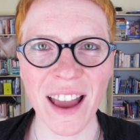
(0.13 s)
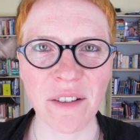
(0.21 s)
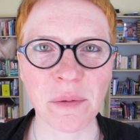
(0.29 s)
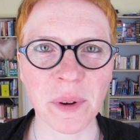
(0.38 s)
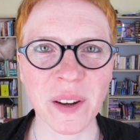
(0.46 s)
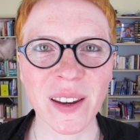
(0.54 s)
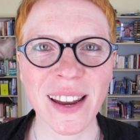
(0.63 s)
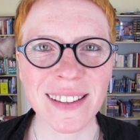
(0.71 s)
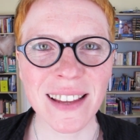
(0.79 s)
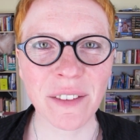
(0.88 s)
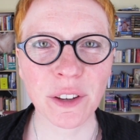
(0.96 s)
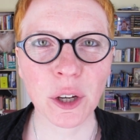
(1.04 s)
Hey everyone,
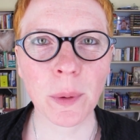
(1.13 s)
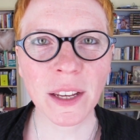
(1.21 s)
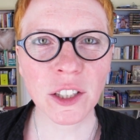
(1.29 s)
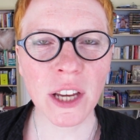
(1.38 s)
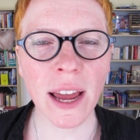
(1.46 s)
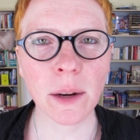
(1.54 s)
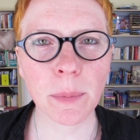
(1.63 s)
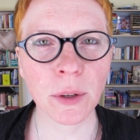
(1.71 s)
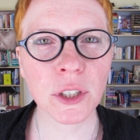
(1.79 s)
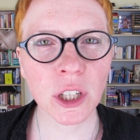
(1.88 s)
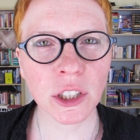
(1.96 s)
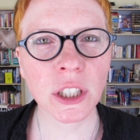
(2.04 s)
let's have a quick chat
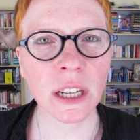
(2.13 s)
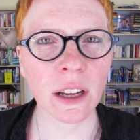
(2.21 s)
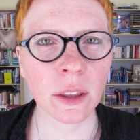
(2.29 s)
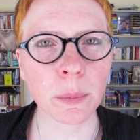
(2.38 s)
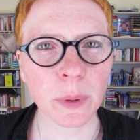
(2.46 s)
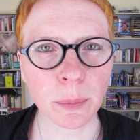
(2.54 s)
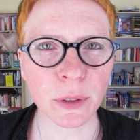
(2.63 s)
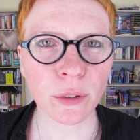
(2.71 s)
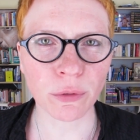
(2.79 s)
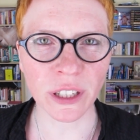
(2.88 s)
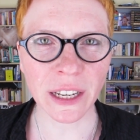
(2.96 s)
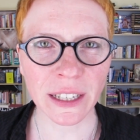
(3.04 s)
about judging other people's
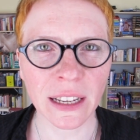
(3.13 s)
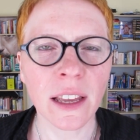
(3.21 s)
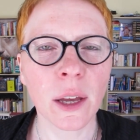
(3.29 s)
reading,